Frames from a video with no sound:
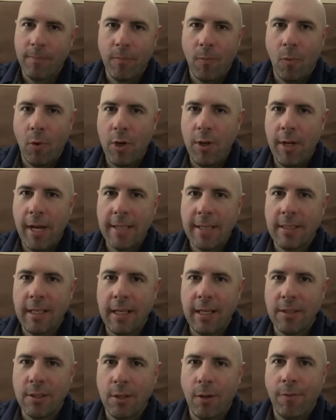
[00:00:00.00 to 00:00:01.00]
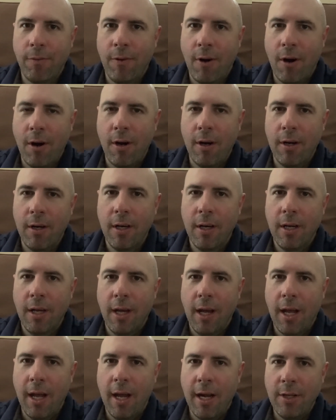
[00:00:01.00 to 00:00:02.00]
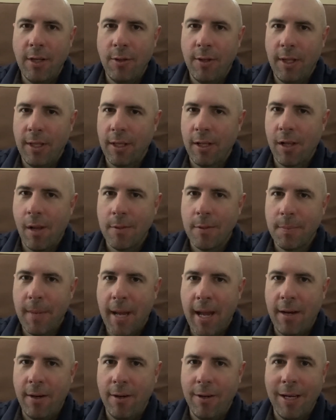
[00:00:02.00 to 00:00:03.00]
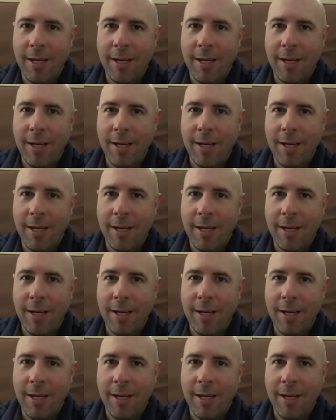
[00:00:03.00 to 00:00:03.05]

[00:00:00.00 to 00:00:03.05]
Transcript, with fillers: What are you guys thinking so far? Uh, do you think the clubs matter?